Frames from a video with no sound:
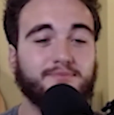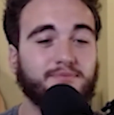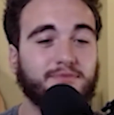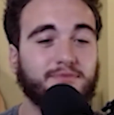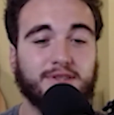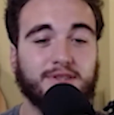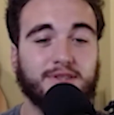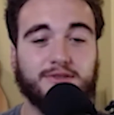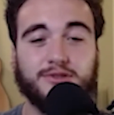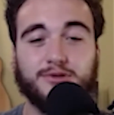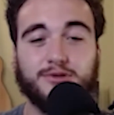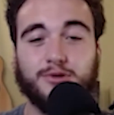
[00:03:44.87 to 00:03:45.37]

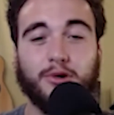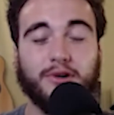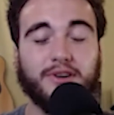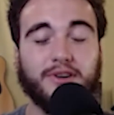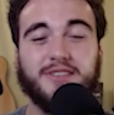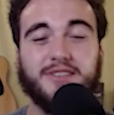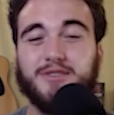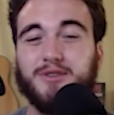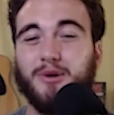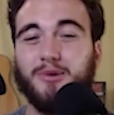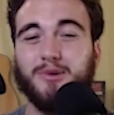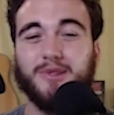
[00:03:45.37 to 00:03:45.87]
story,
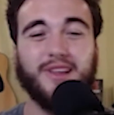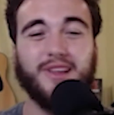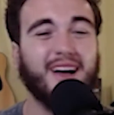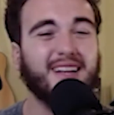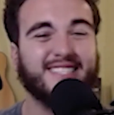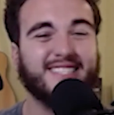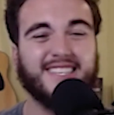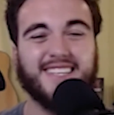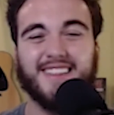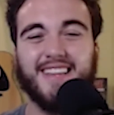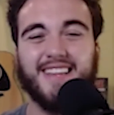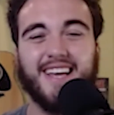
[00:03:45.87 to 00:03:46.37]
so lots
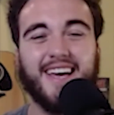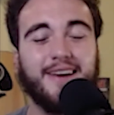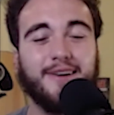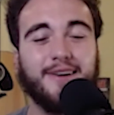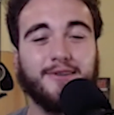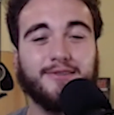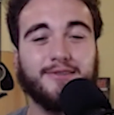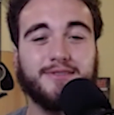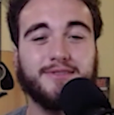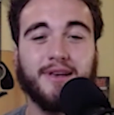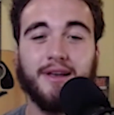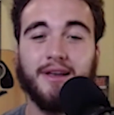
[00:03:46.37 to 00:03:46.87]
of
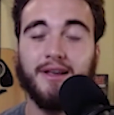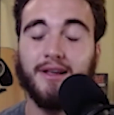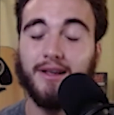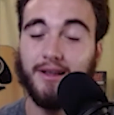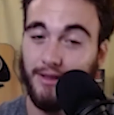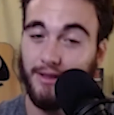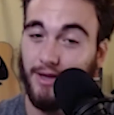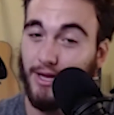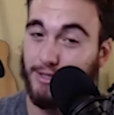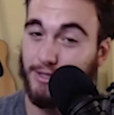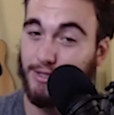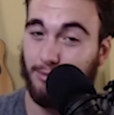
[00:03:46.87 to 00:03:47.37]
layers,
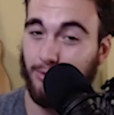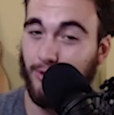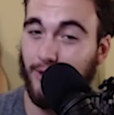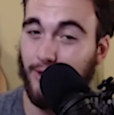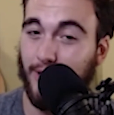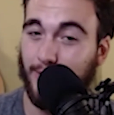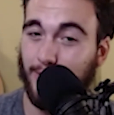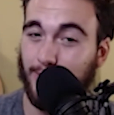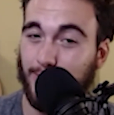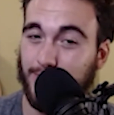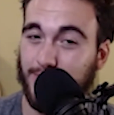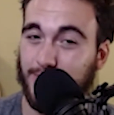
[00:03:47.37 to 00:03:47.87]
lots of plot
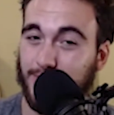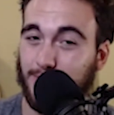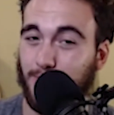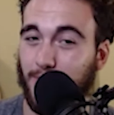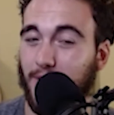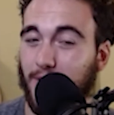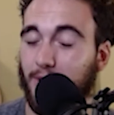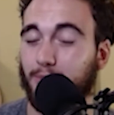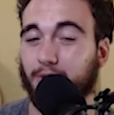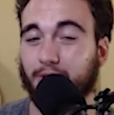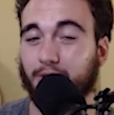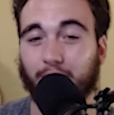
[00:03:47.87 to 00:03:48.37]
holes as well,
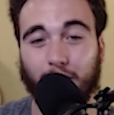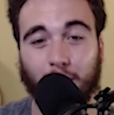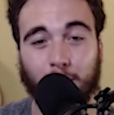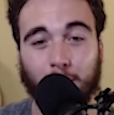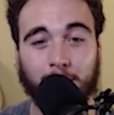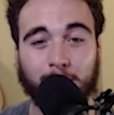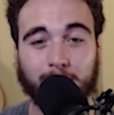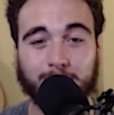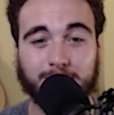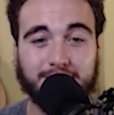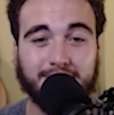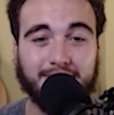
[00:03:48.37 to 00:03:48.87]
but
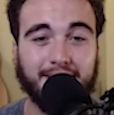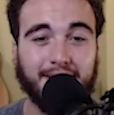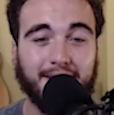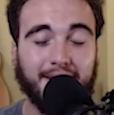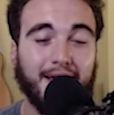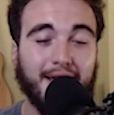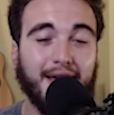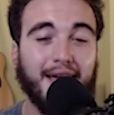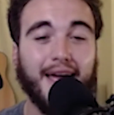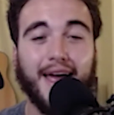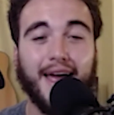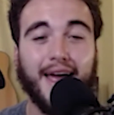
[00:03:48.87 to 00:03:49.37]
almost
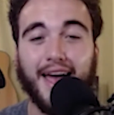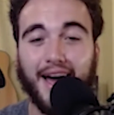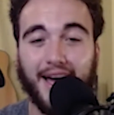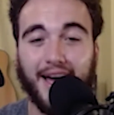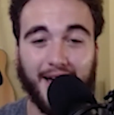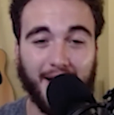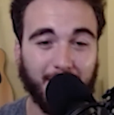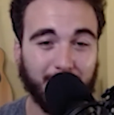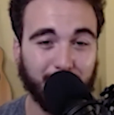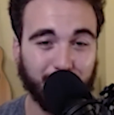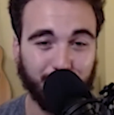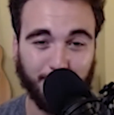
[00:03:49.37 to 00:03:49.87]

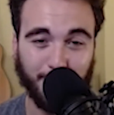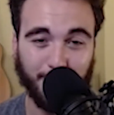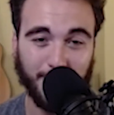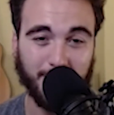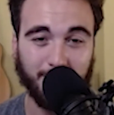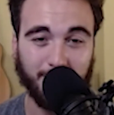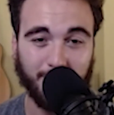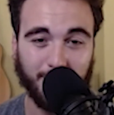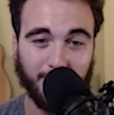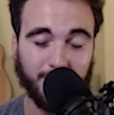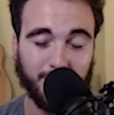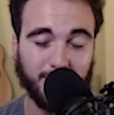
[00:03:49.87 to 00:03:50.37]

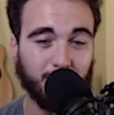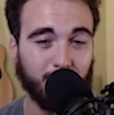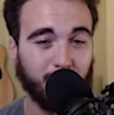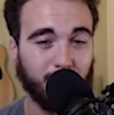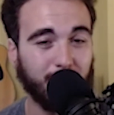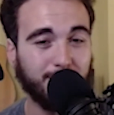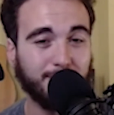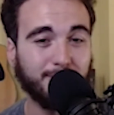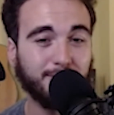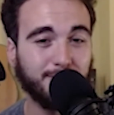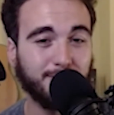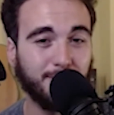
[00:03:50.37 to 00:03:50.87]
unavoidable when
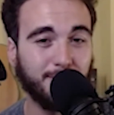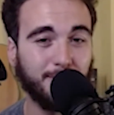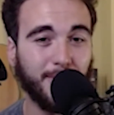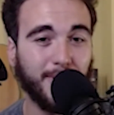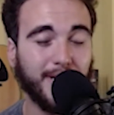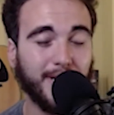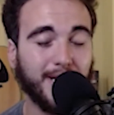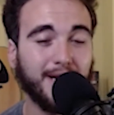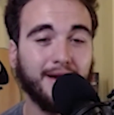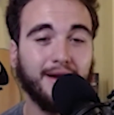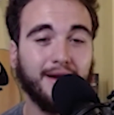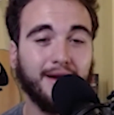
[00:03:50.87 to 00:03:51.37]
you're
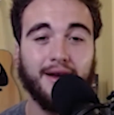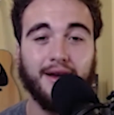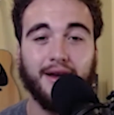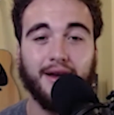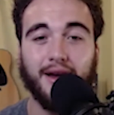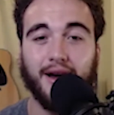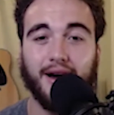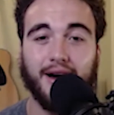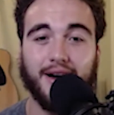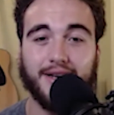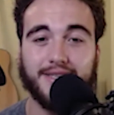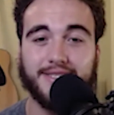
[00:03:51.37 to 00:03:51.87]
doing
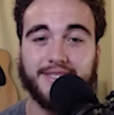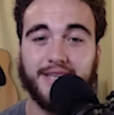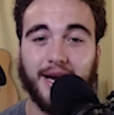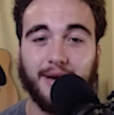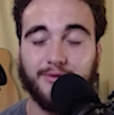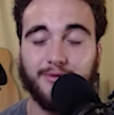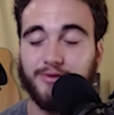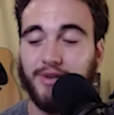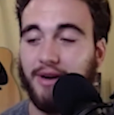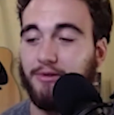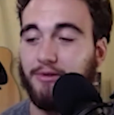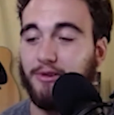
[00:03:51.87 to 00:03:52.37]
time
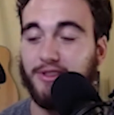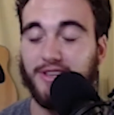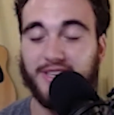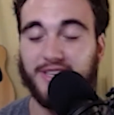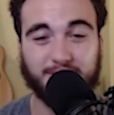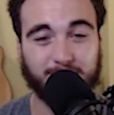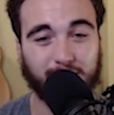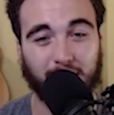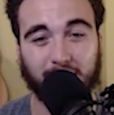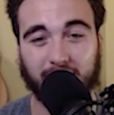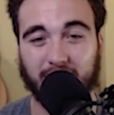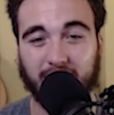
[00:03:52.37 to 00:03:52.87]
travel things.
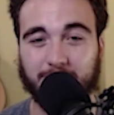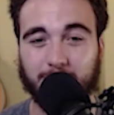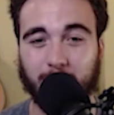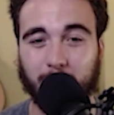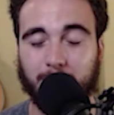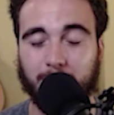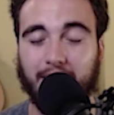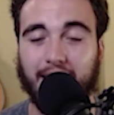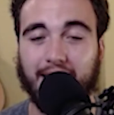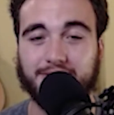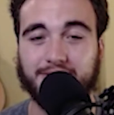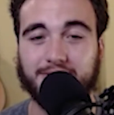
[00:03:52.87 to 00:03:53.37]
So I'll give them a
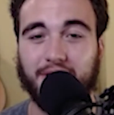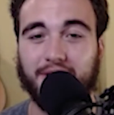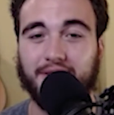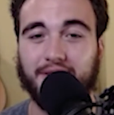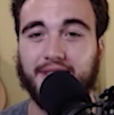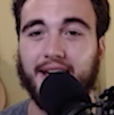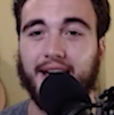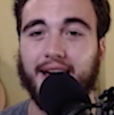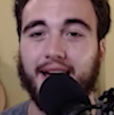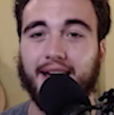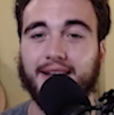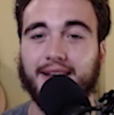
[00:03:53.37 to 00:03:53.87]
pass on
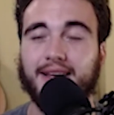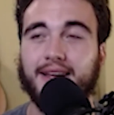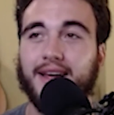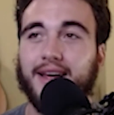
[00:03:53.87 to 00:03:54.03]
that.